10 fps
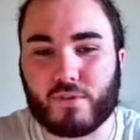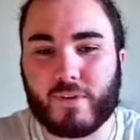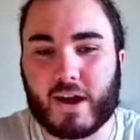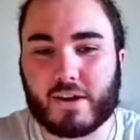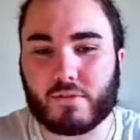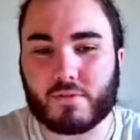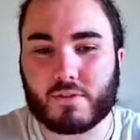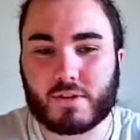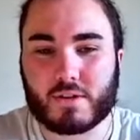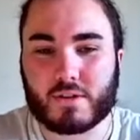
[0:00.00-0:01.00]
final,
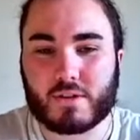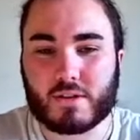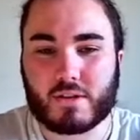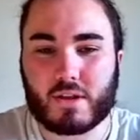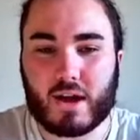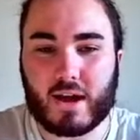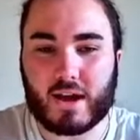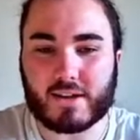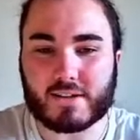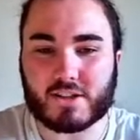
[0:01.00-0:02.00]

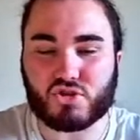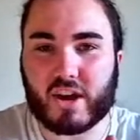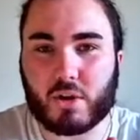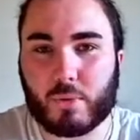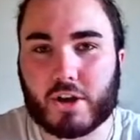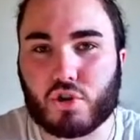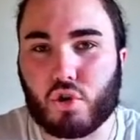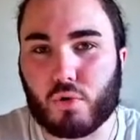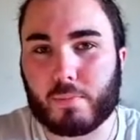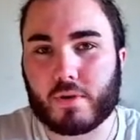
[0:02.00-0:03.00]
and they're trying to win a
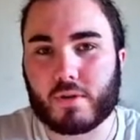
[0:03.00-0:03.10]
cup.